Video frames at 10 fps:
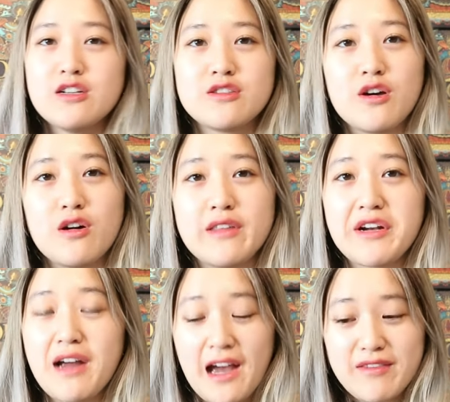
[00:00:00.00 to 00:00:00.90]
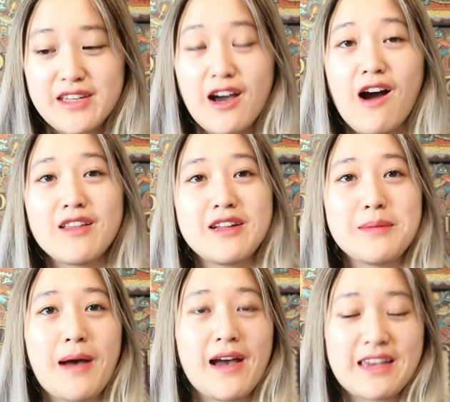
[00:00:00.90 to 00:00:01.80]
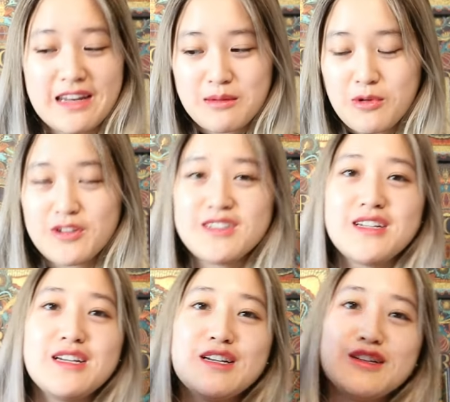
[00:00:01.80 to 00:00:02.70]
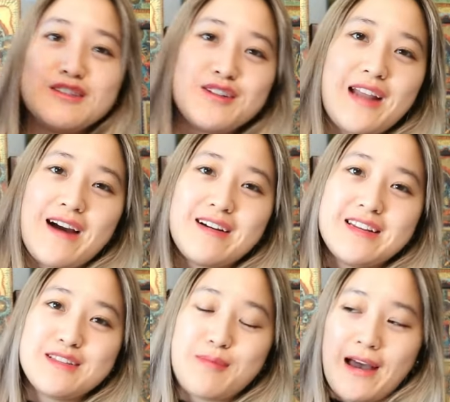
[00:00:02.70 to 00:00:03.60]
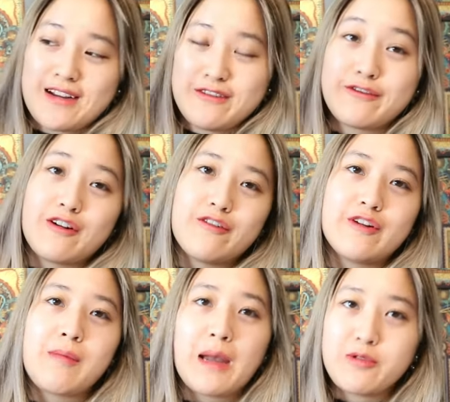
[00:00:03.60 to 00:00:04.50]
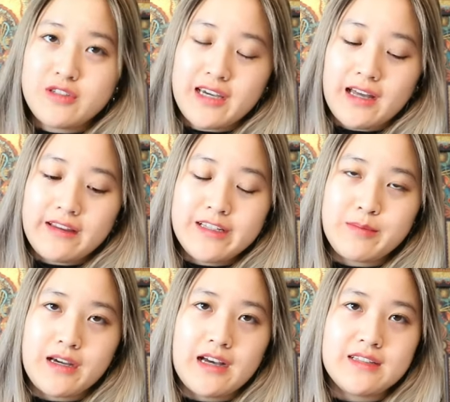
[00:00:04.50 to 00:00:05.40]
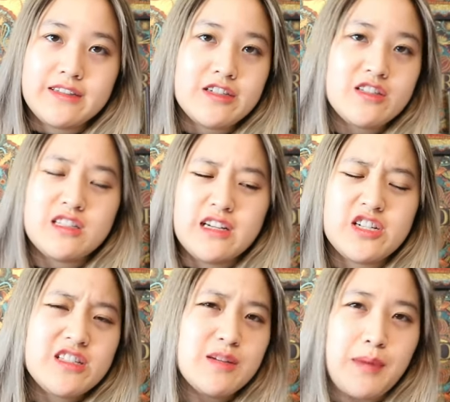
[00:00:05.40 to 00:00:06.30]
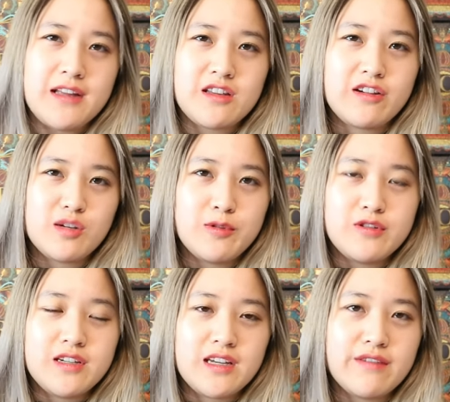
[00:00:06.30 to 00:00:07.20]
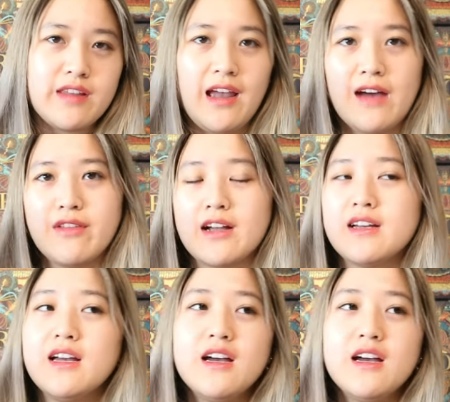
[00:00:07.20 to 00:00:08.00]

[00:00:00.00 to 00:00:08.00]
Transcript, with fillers: so they don't have the holiday bag anymore so now it is back for for my boutique at least because it just it just depends on your boutique if they have like